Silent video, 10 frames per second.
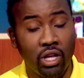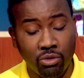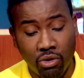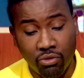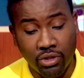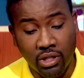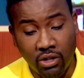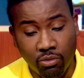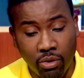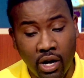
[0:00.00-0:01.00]
That's where we
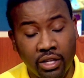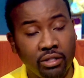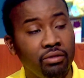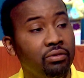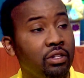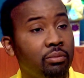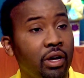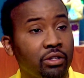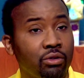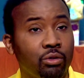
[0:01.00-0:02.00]
received positive
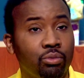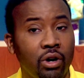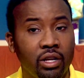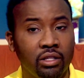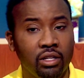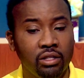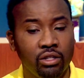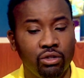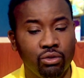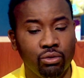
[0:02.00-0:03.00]
feedback. So the process
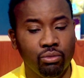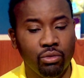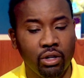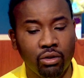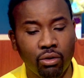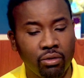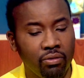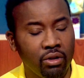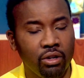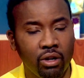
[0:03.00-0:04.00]
is you either go to
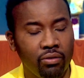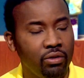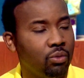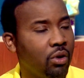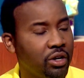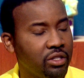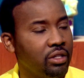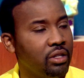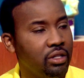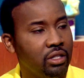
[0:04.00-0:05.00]
Philadelphia,
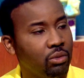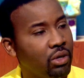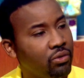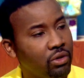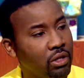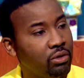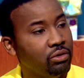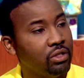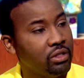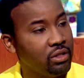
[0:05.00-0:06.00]
Washington, D.C., wherever your
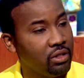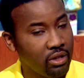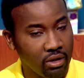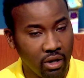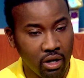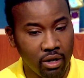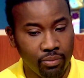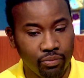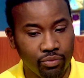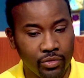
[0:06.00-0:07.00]
closest
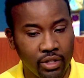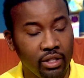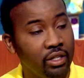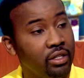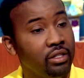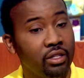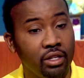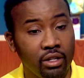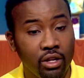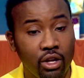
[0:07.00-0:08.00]
city is, and
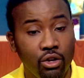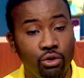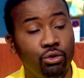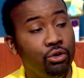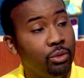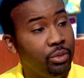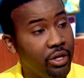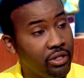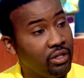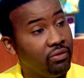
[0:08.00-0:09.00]
then you do your pitch.